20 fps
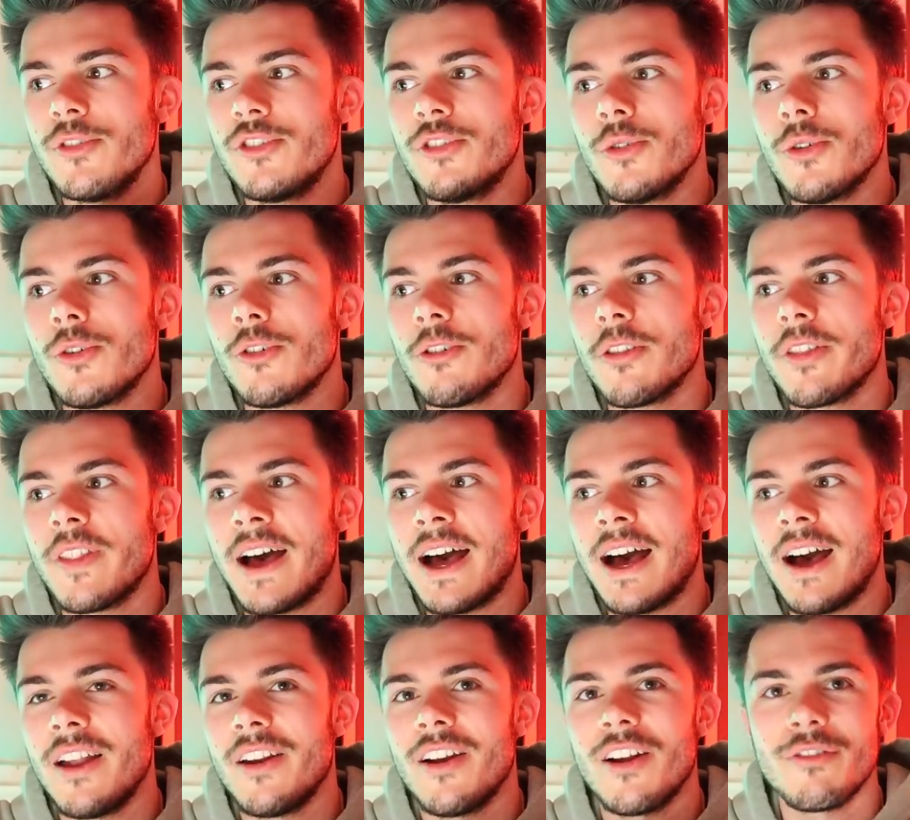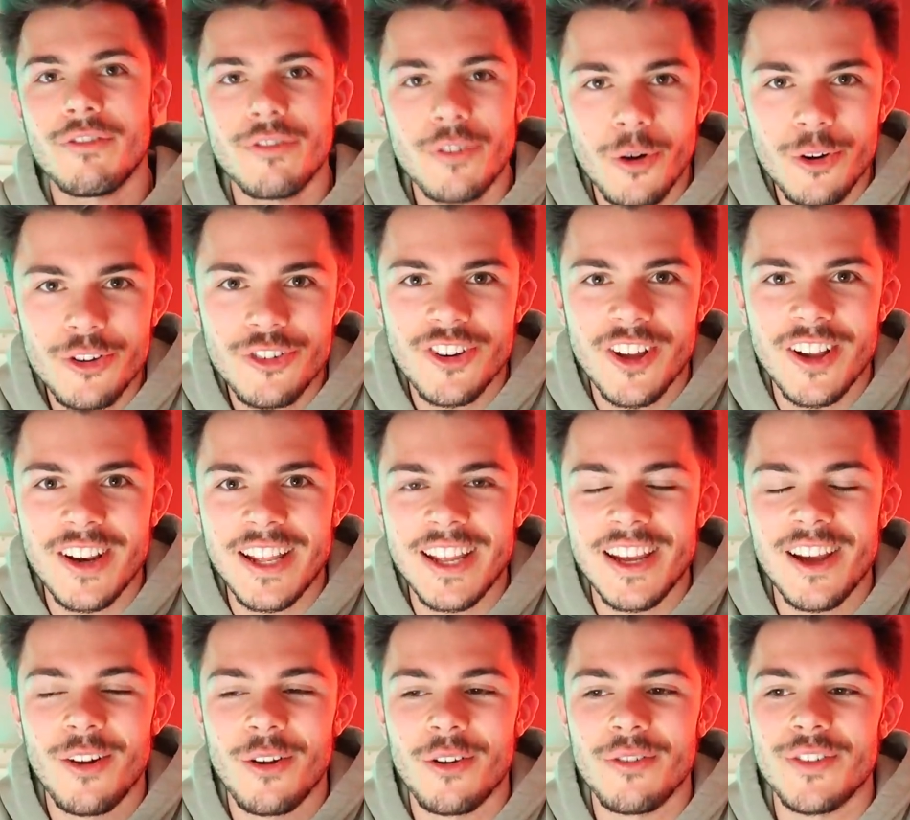sure that unfortunately
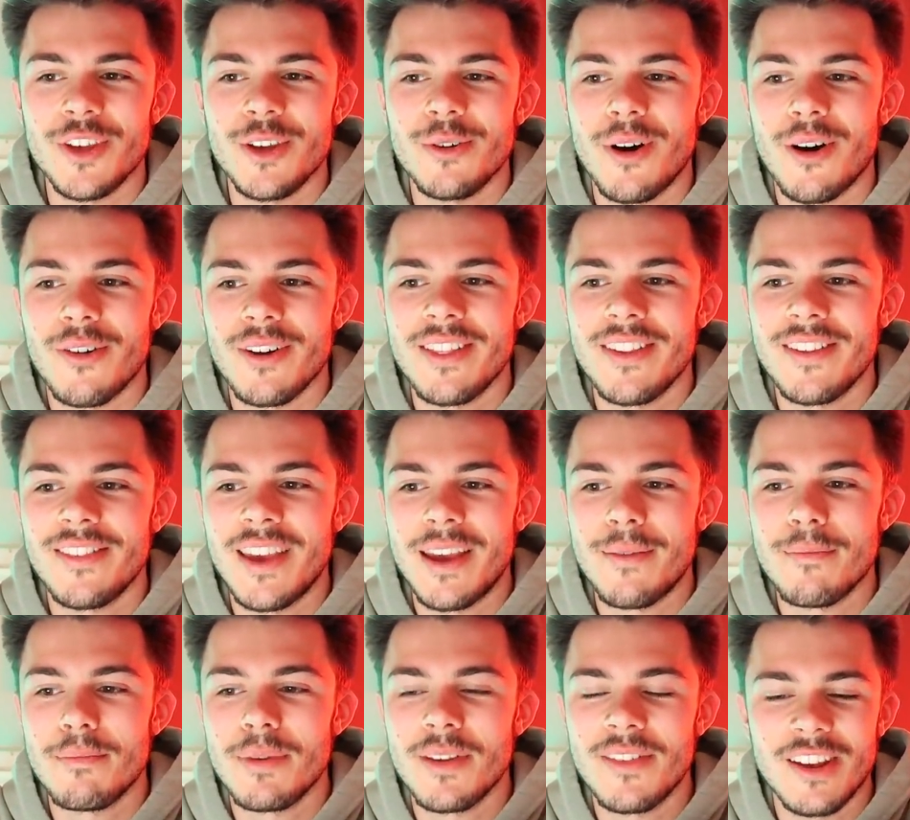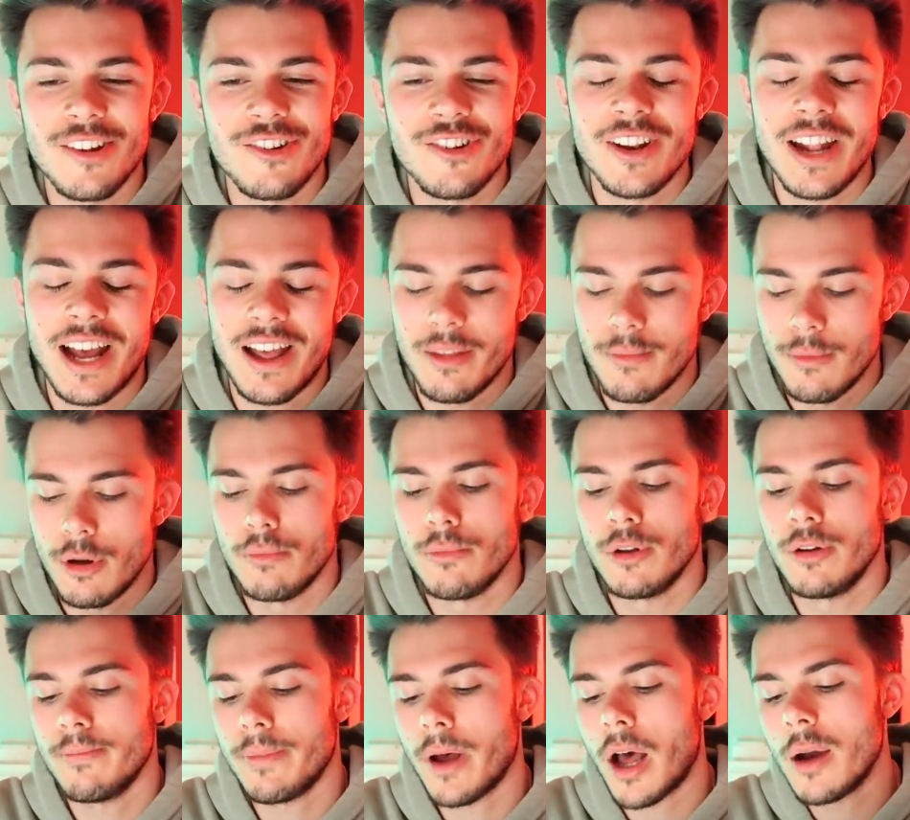a lot of you are in the same position at the
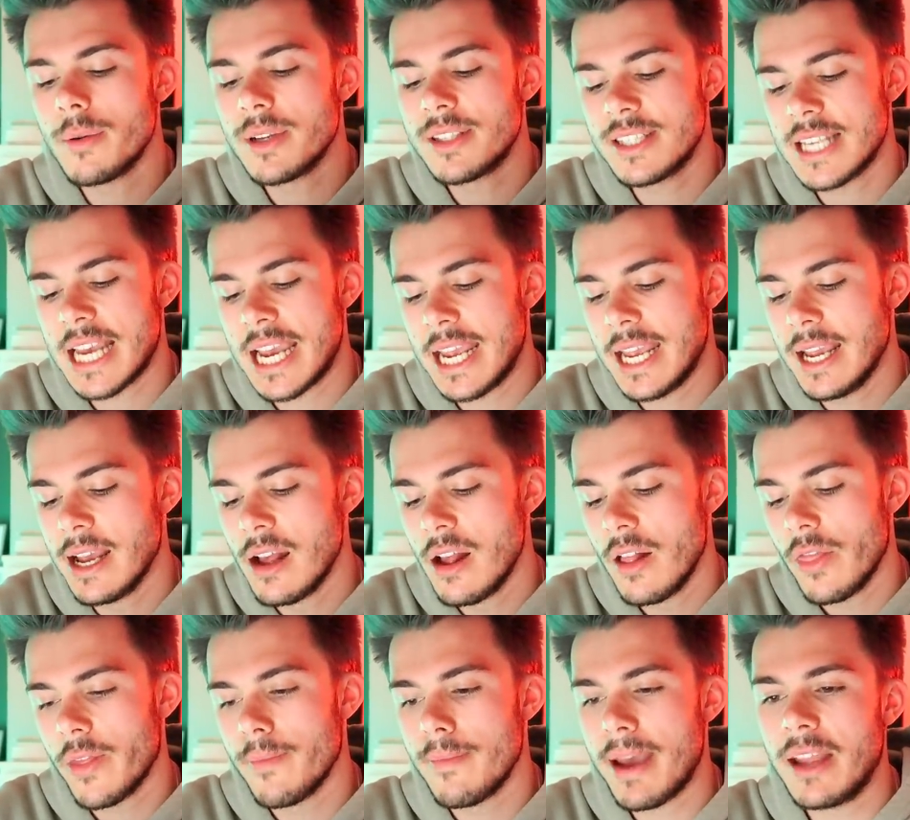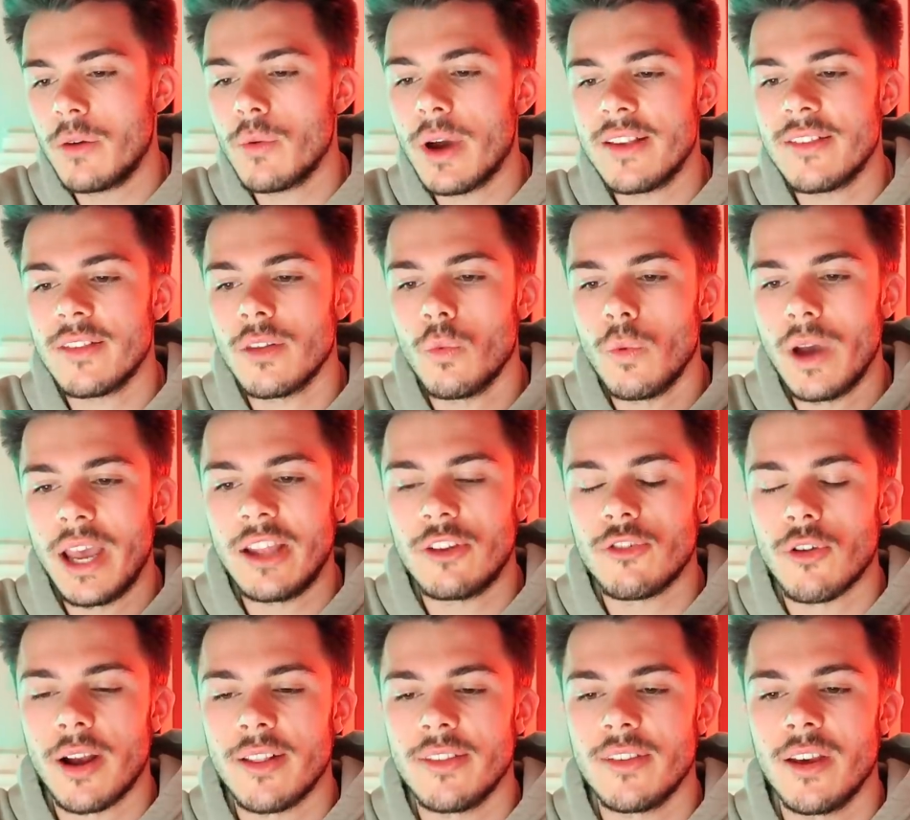moment, but I would say the main ways that we're
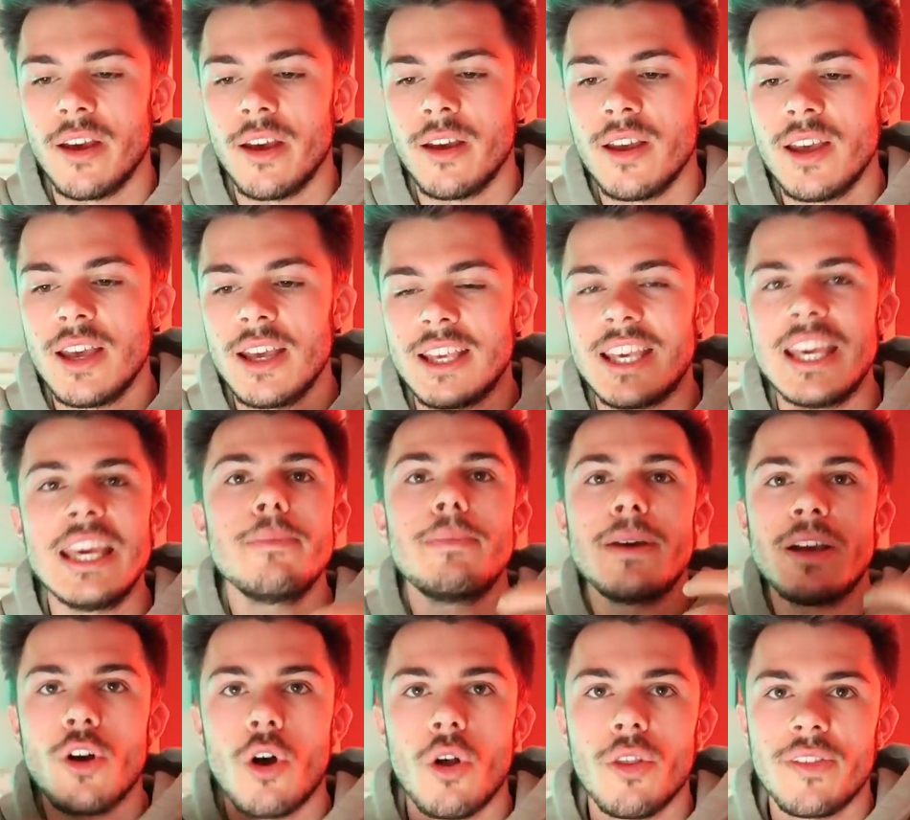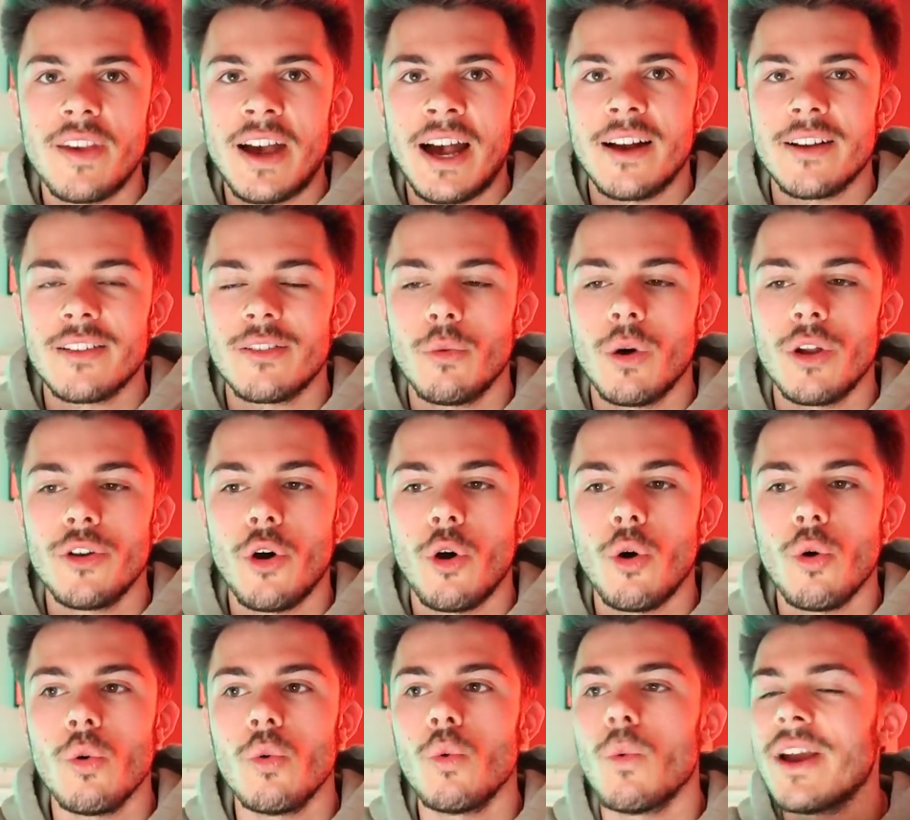trying to keep in contact while
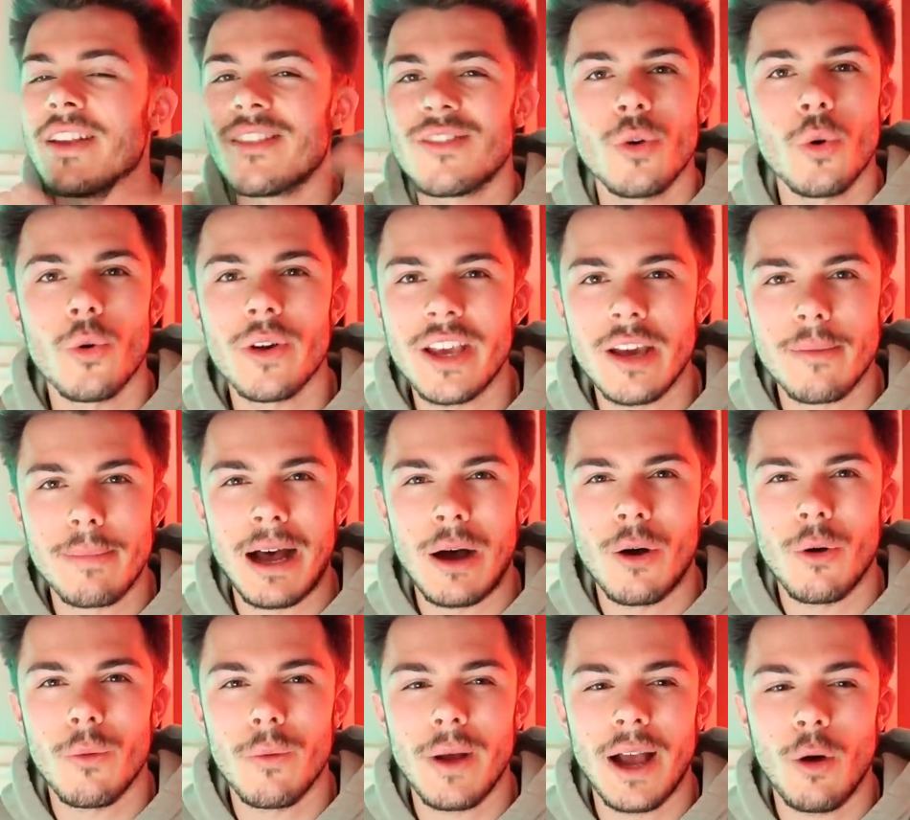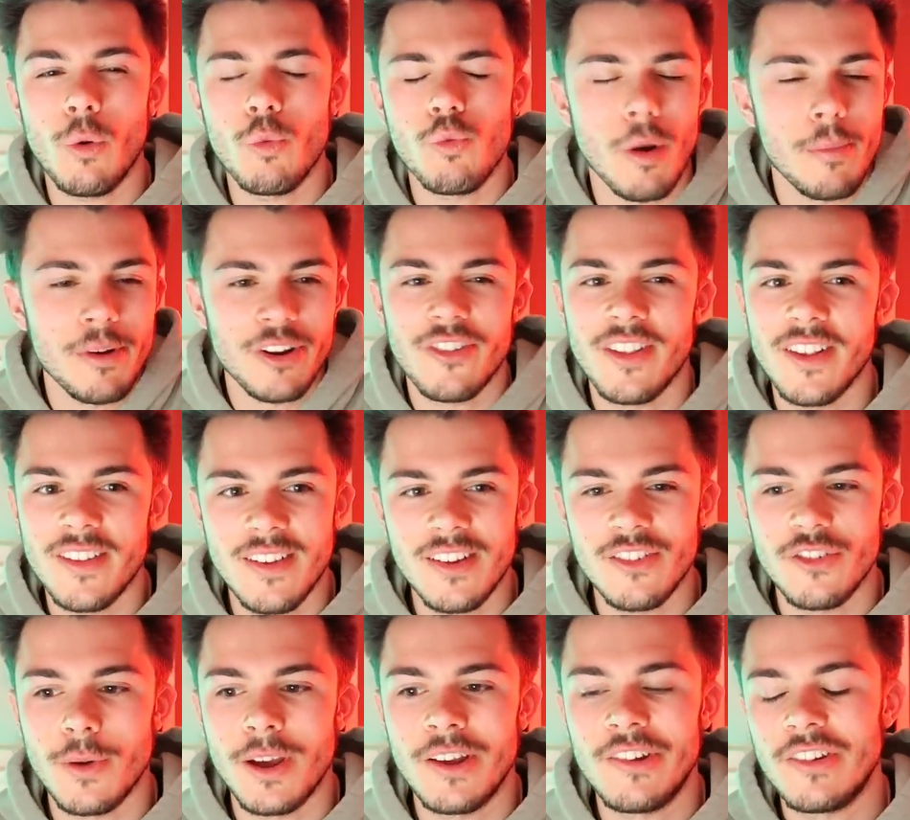not always talking about how rubbish this
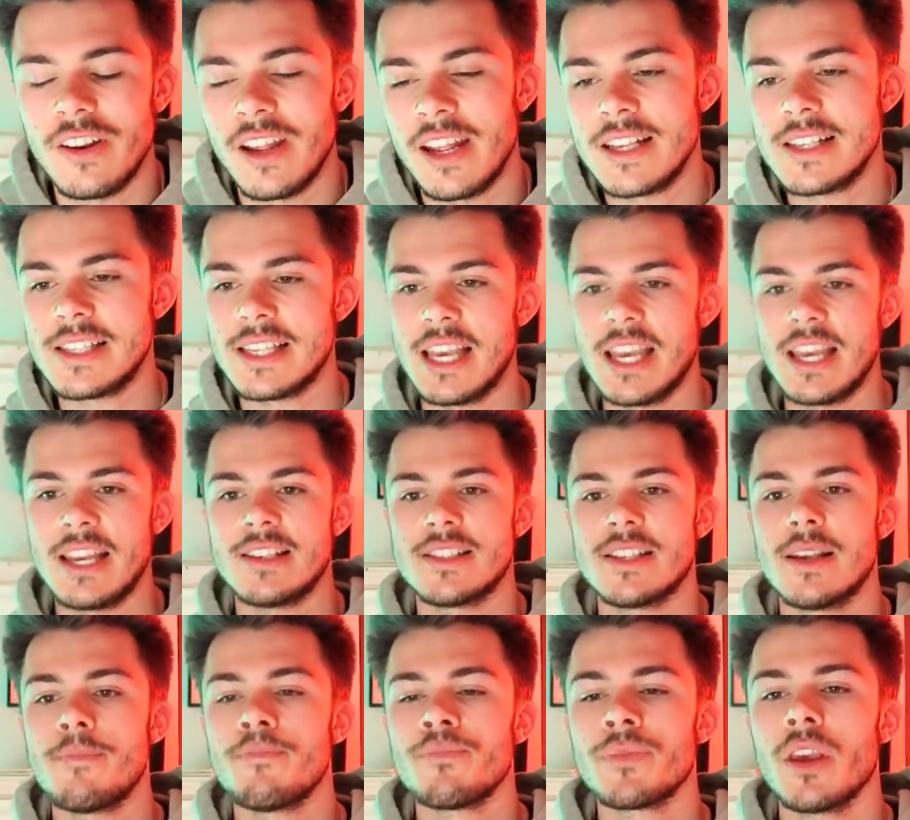situation is, is